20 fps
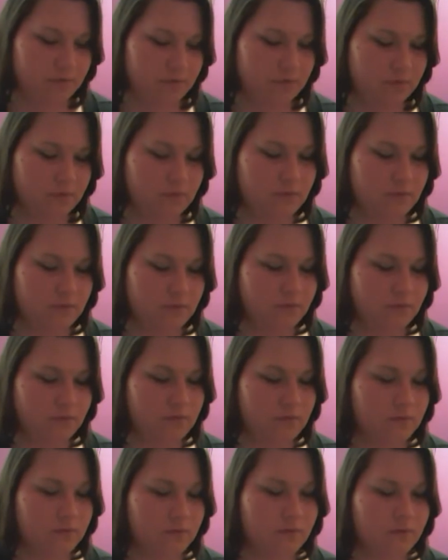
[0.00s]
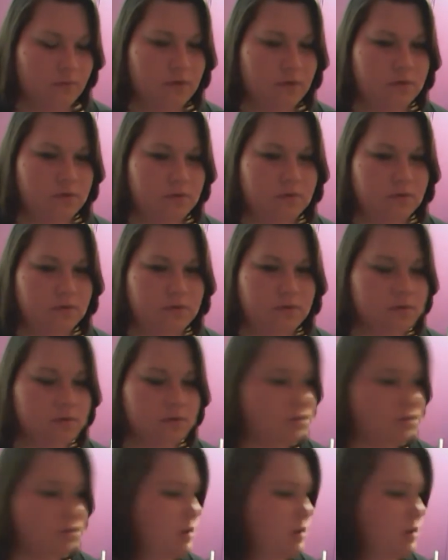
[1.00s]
(silence)